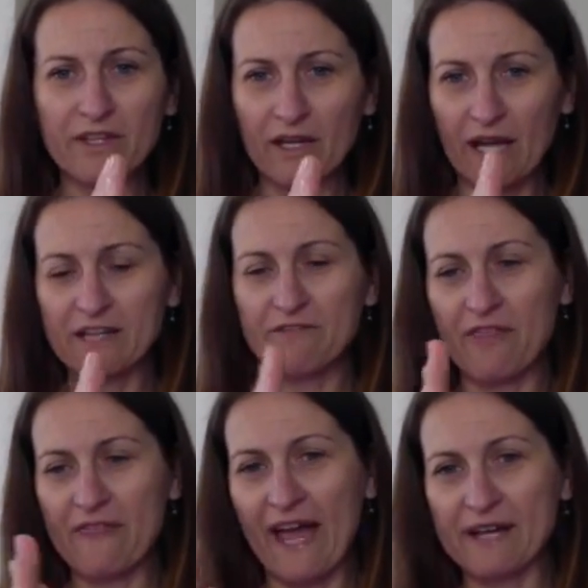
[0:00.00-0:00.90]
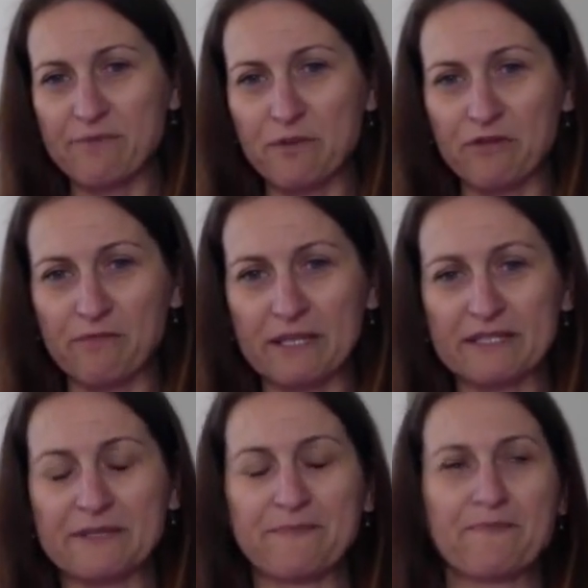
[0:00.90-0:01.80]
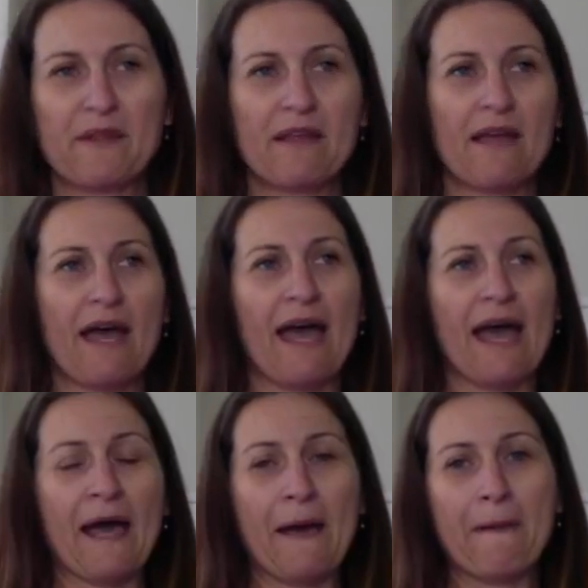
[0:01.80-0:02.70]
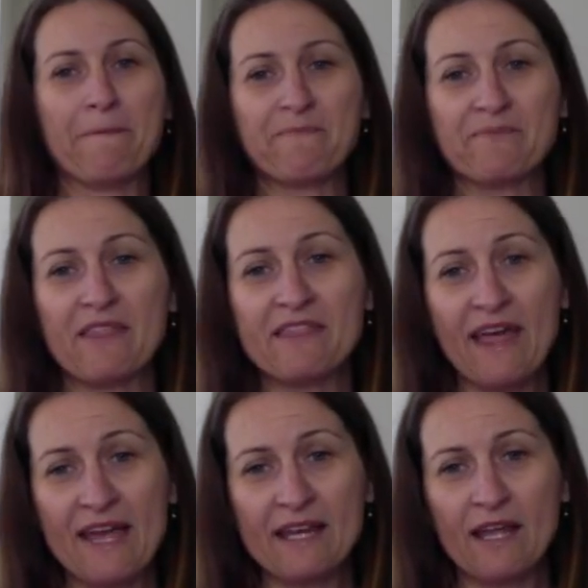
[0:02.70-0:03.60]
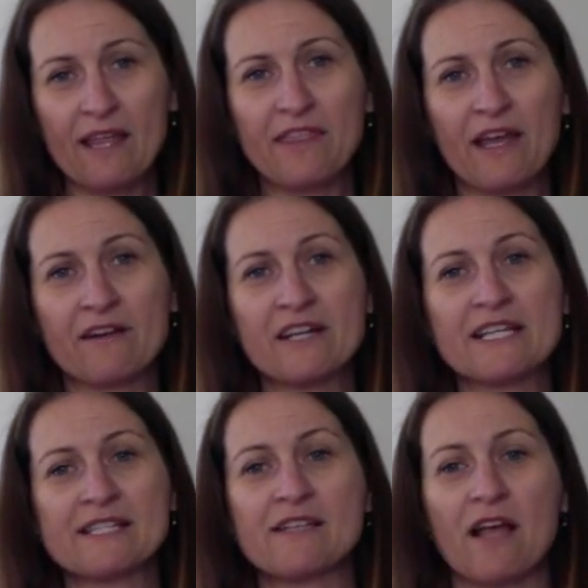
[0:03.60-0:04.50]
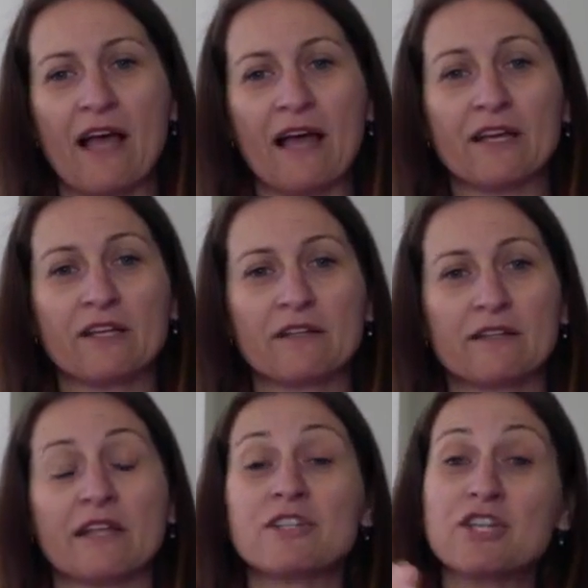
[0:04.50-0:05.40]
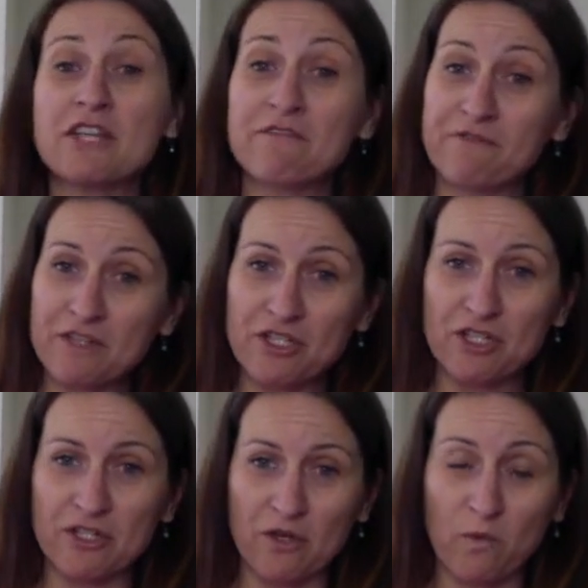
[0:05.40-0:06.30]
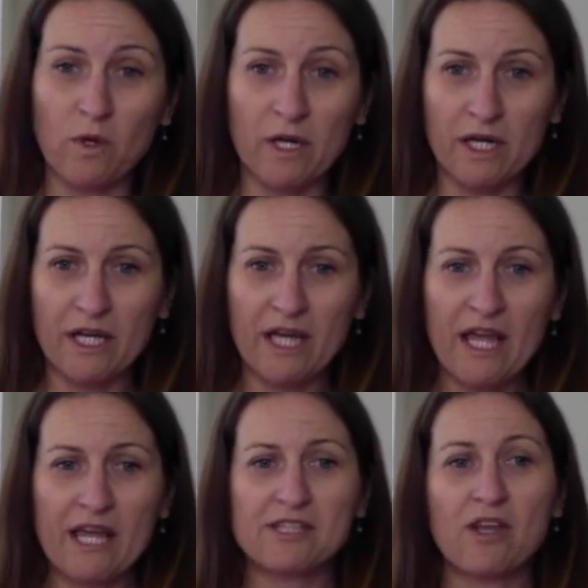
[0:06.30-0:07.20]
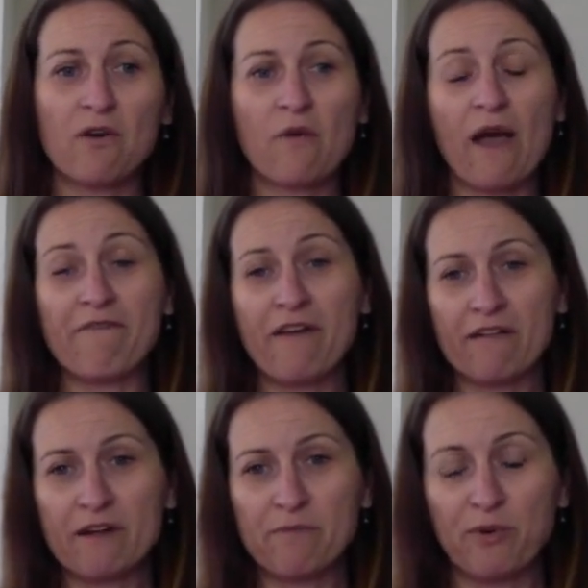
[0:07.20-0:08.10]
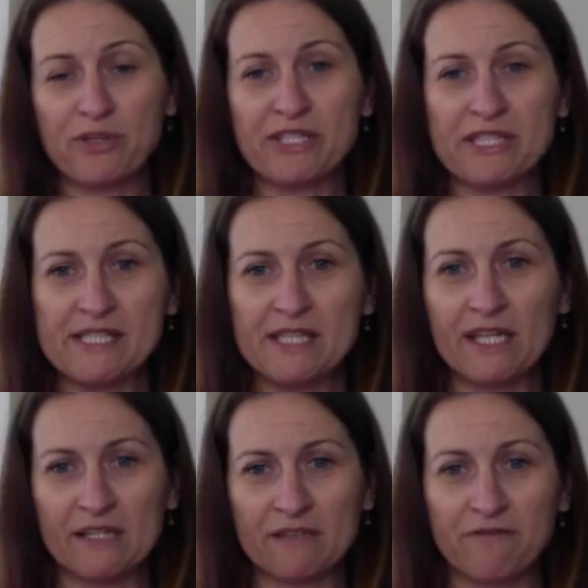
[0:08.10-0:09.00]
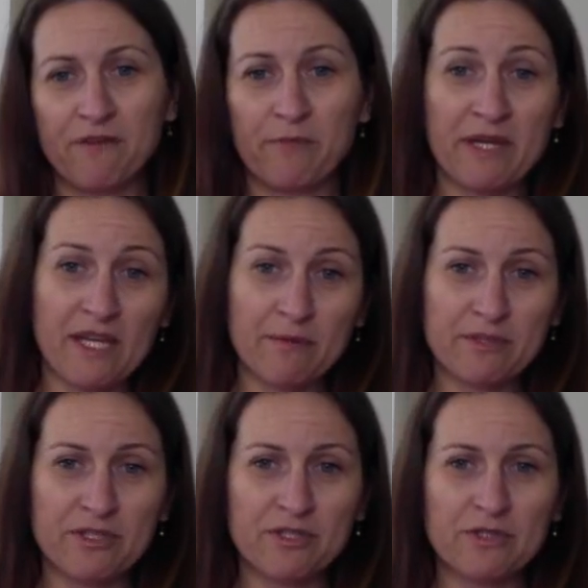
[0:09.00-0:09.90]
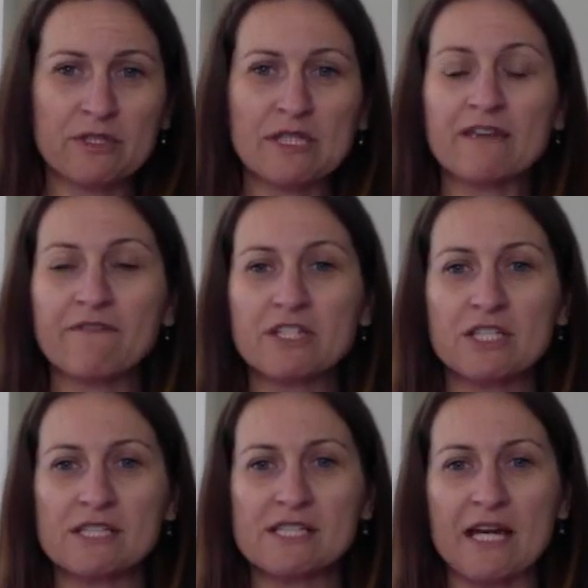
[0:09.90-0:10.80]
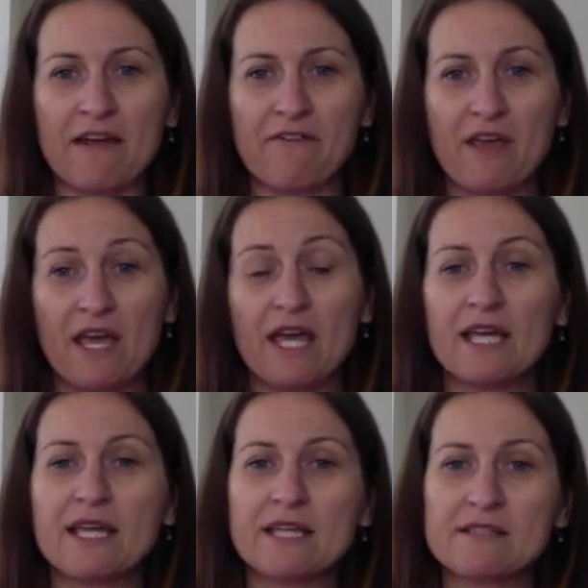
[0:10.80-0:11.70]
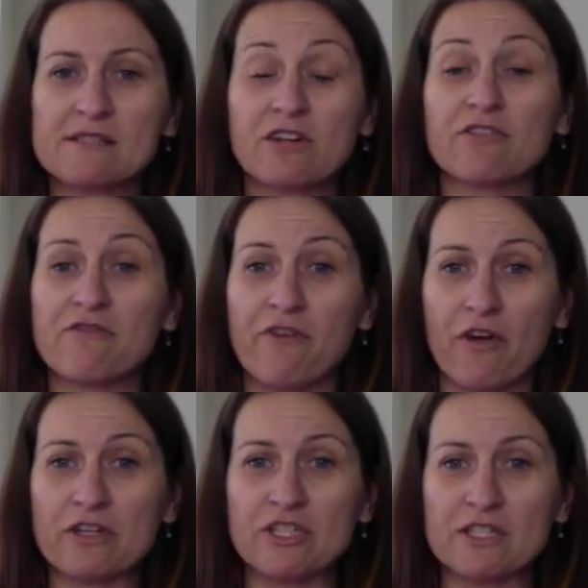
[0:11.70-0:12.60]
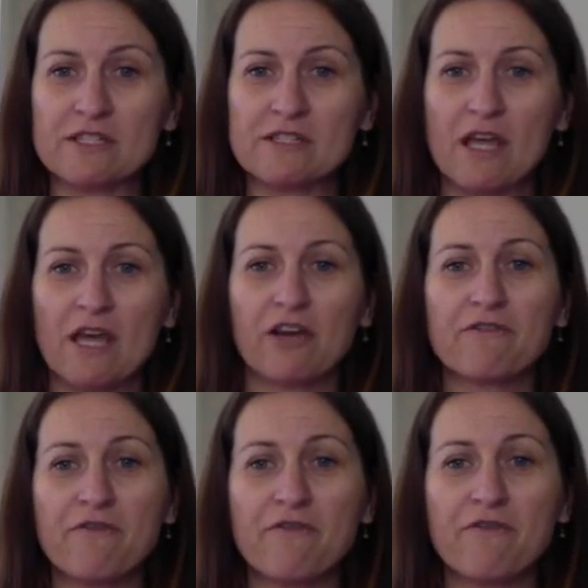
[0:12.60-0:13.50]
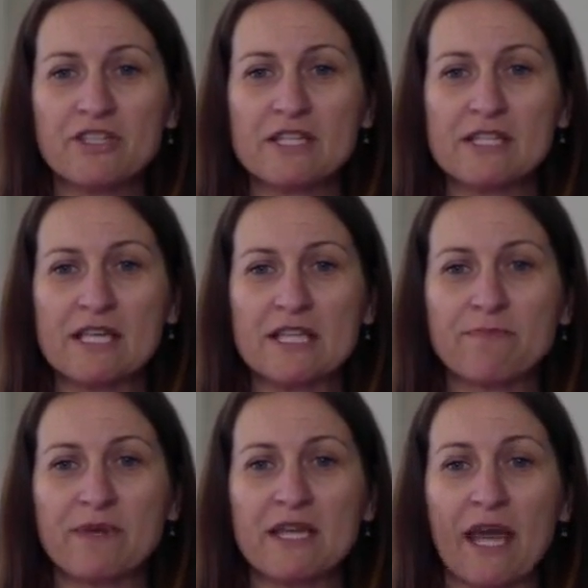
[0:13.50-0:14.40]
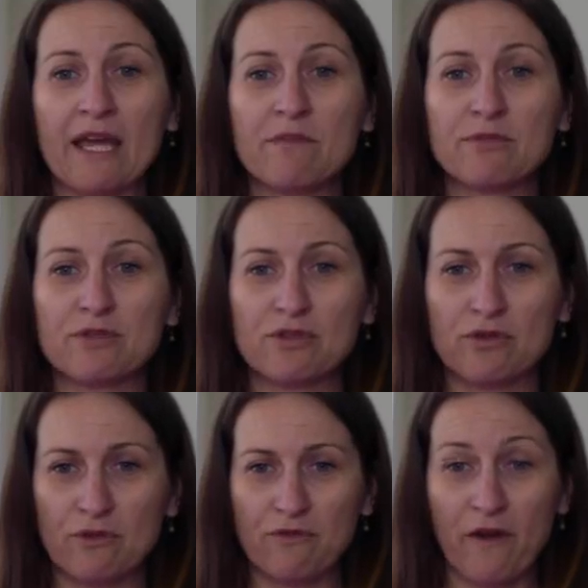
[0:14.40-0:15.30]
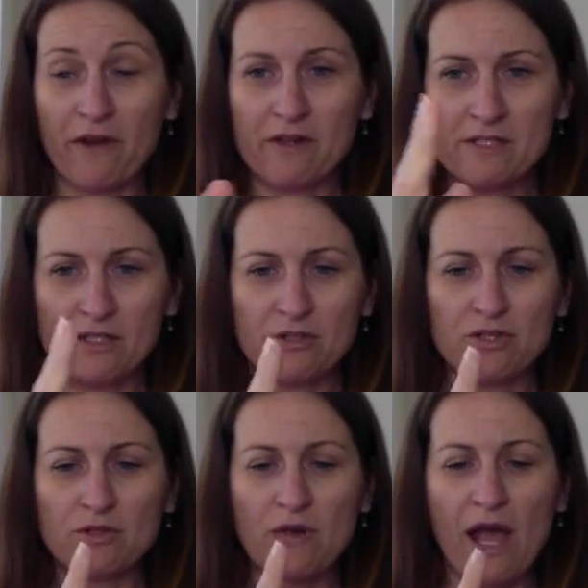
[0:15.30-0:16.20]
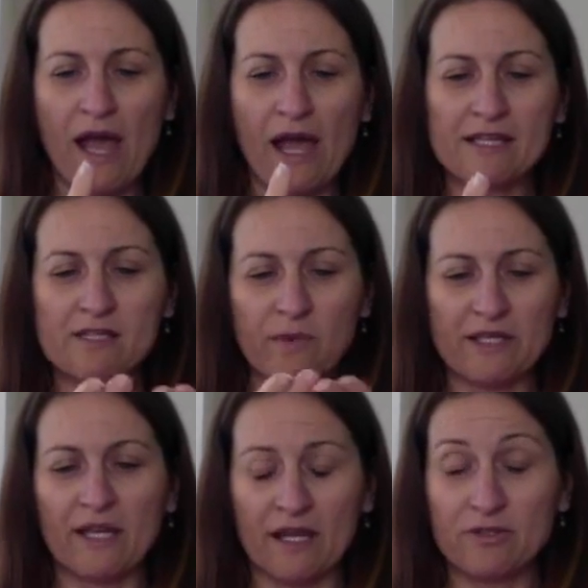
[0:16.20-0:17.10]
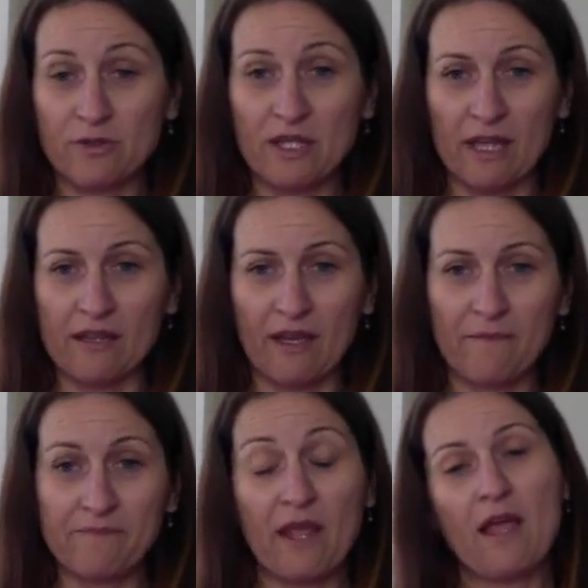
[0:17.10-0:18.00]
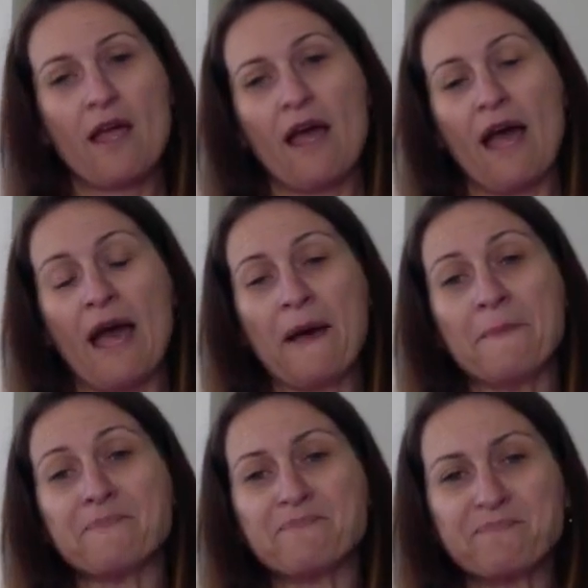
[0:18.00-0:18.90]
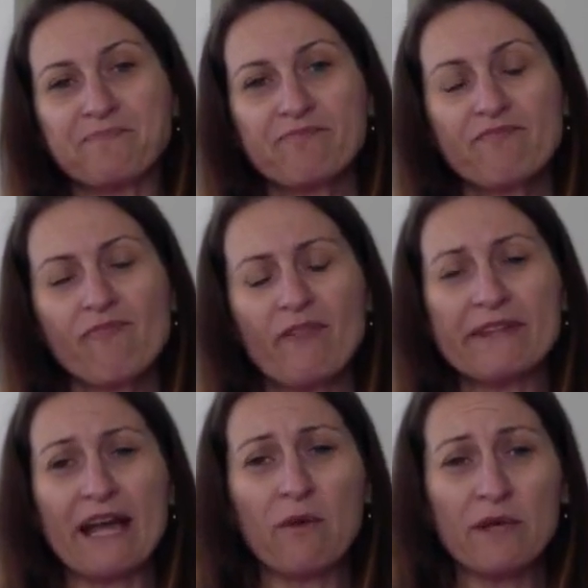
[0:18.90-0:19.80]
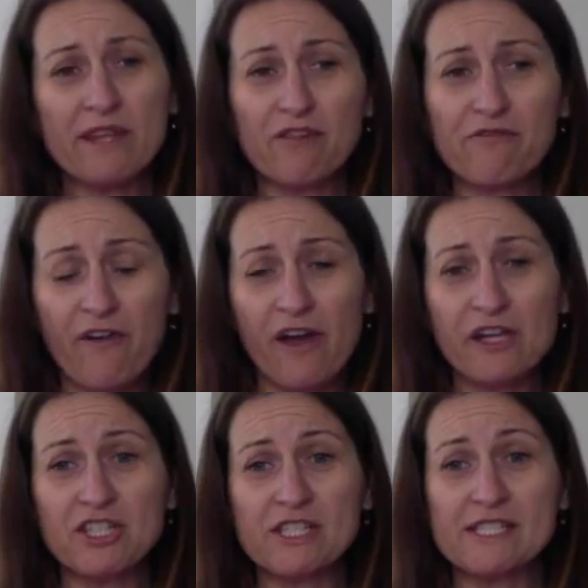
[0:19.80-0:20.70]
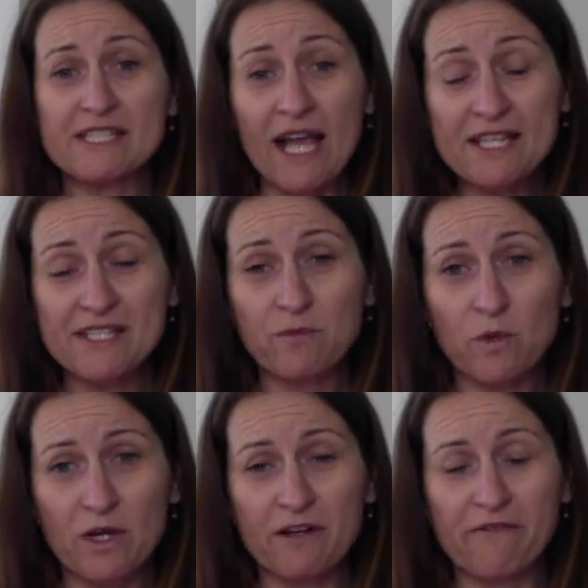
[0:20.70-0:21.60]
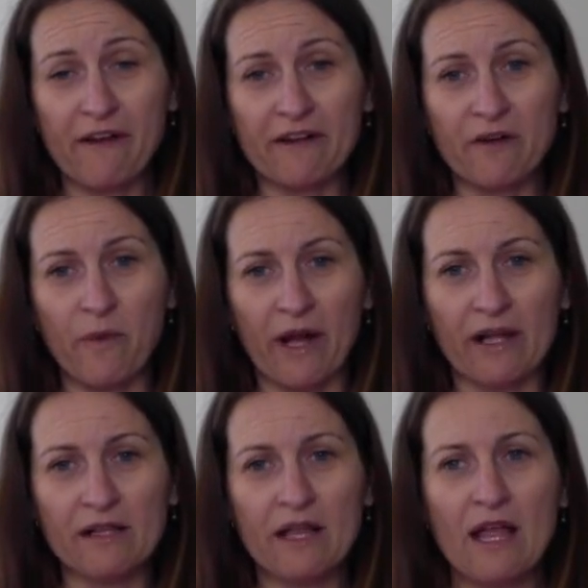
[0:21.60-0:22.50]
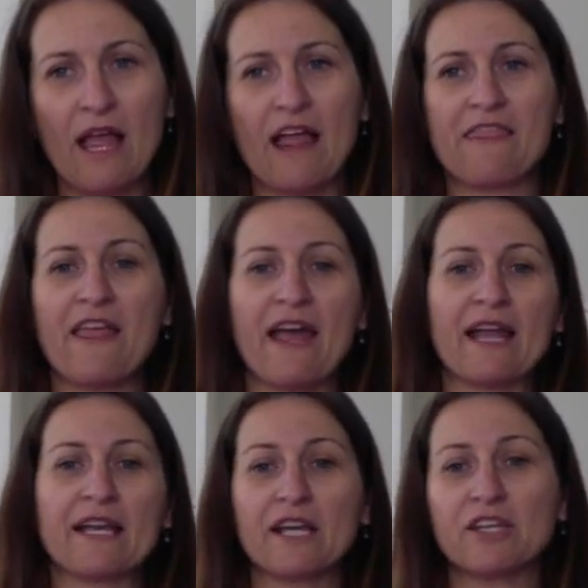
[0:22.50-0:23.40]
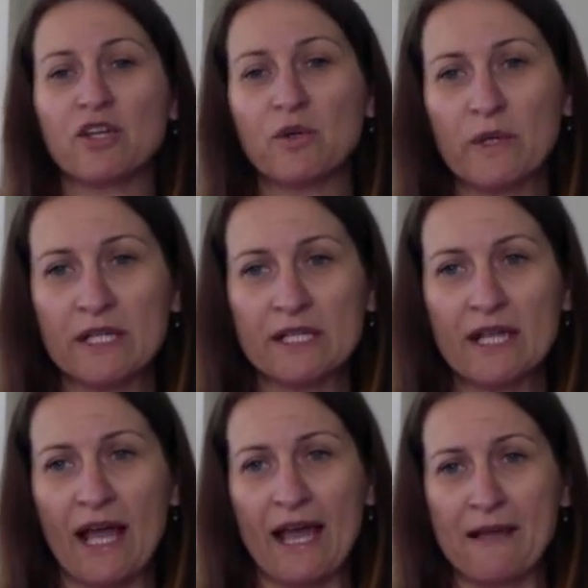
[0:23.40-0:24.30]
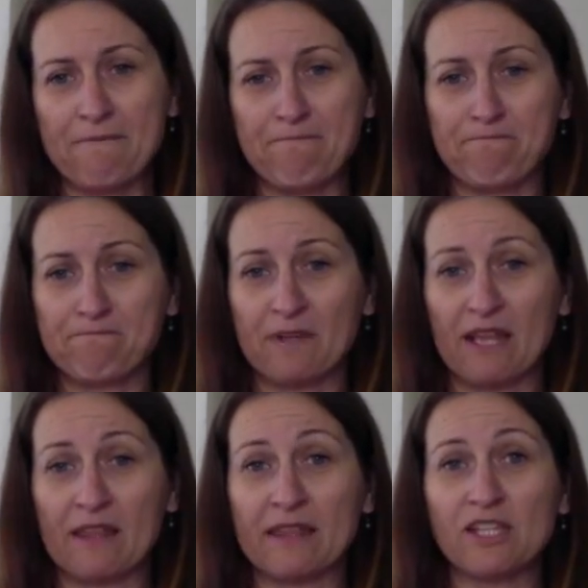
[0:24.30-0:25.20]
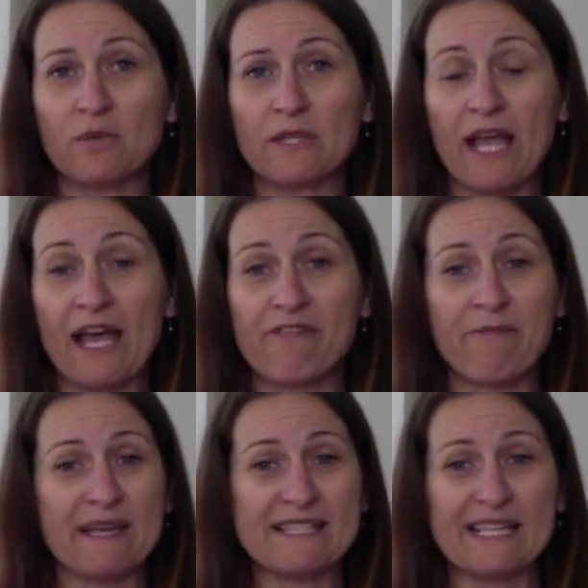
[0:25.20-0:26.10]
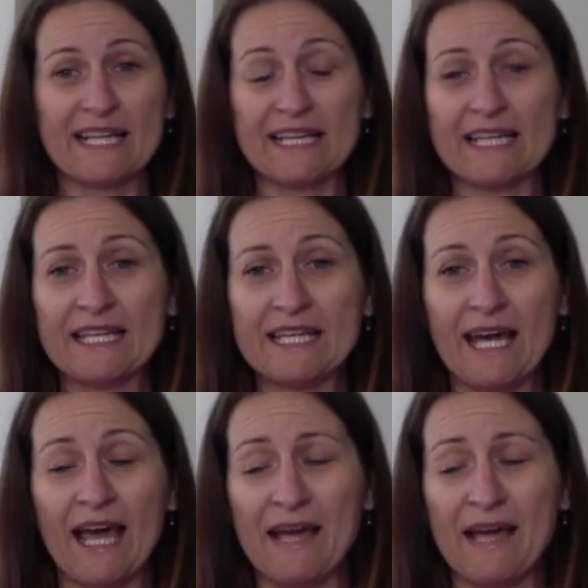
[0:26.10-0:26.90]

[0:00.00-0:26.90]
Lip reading: kind of on that movement. Um, then there is the near vision work. So a very important skill for being able to do near vision stuff is convergence. Convergence is being able to focus your two eyes when they are together. Um, Now, when the convergence doesn't work very well, then you will have basically